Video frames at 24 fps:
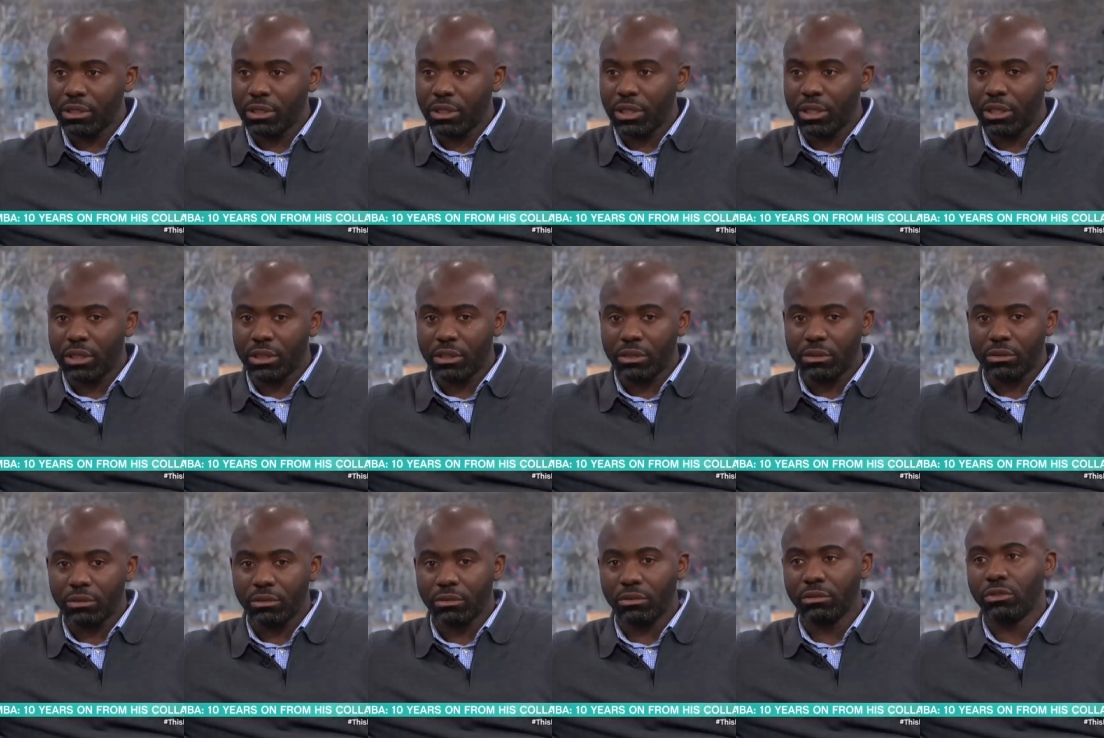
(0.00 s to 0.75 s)

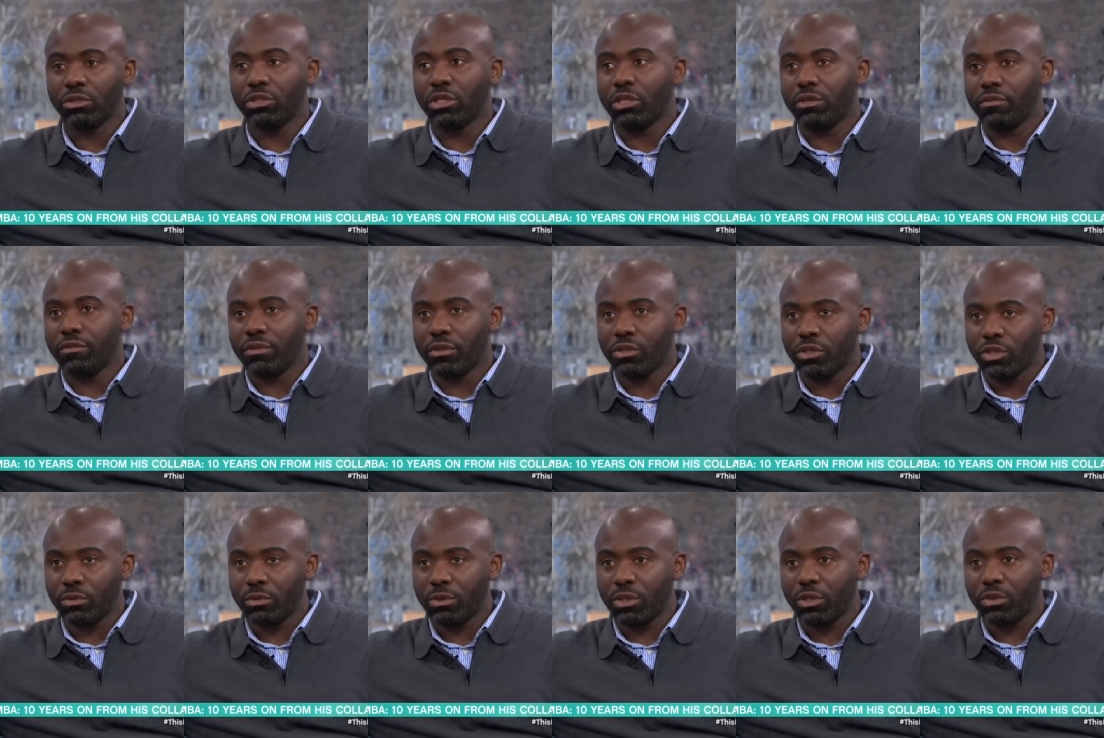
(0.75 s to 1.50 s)
uh, Jonathan
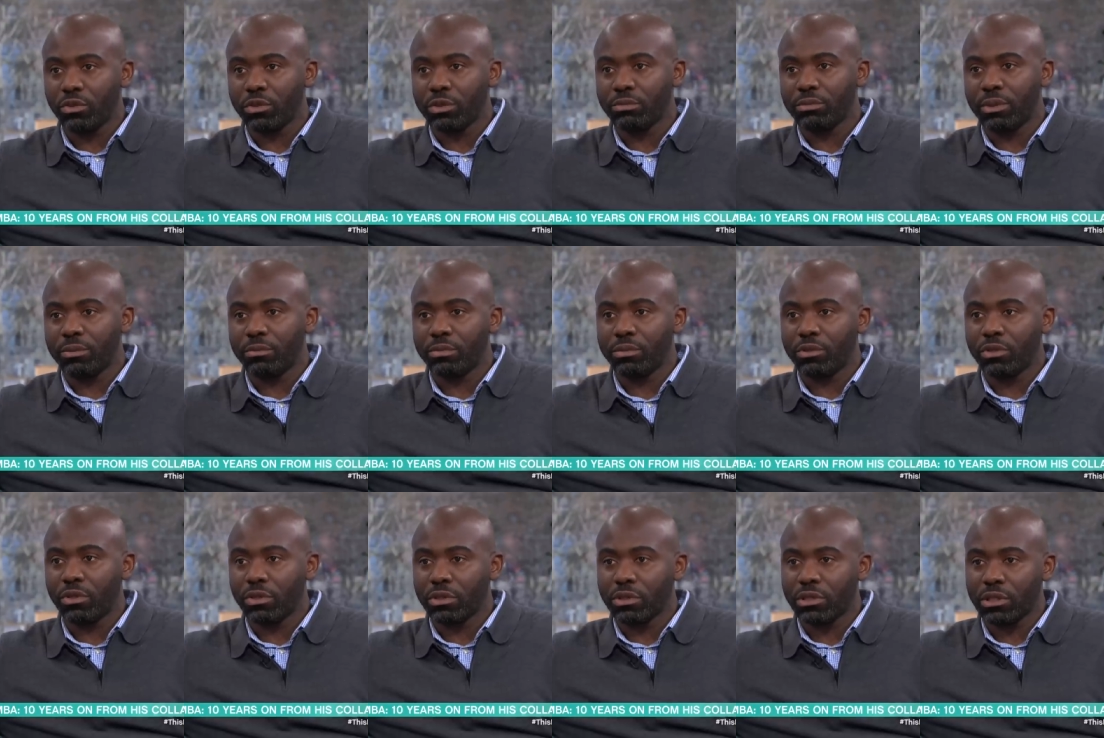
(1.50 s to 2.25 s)
Tobin, who was my
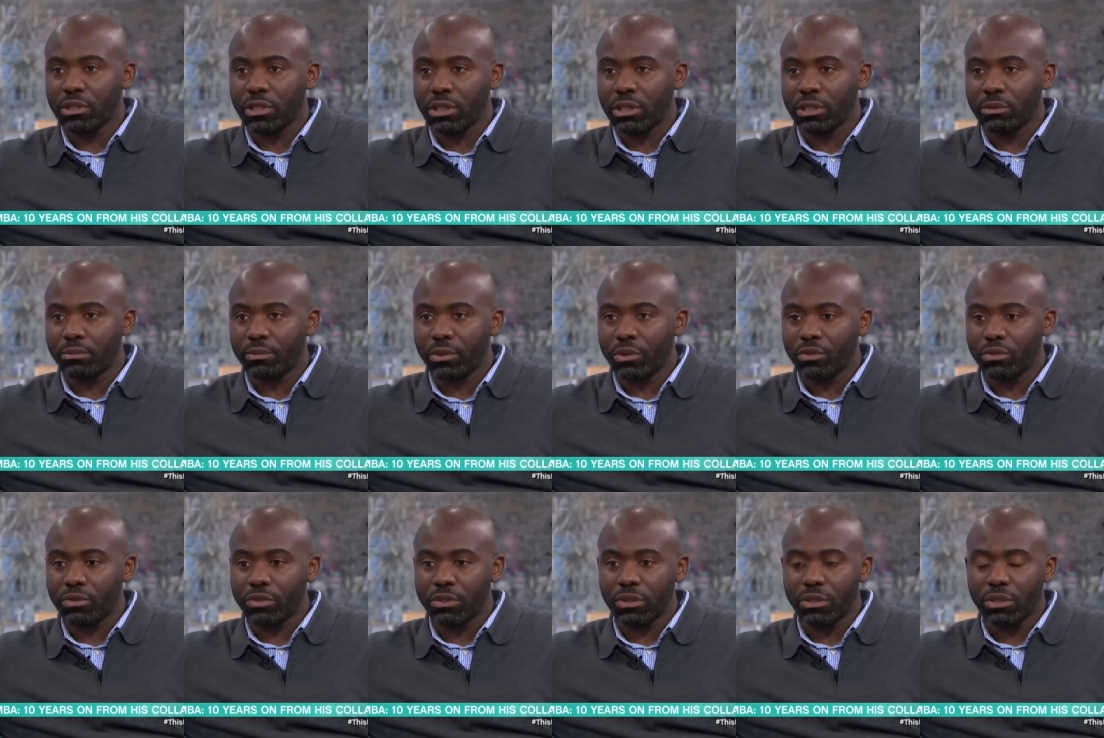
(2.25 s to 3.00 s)
doctors at
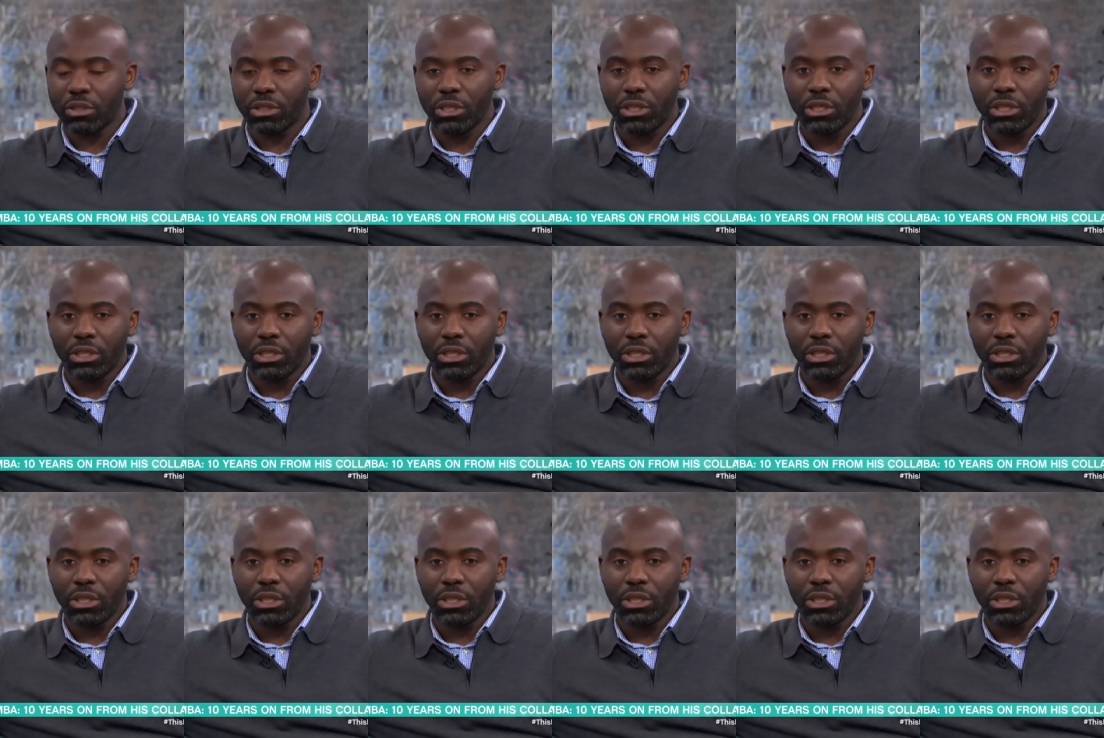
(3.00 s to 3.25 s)
Bolton,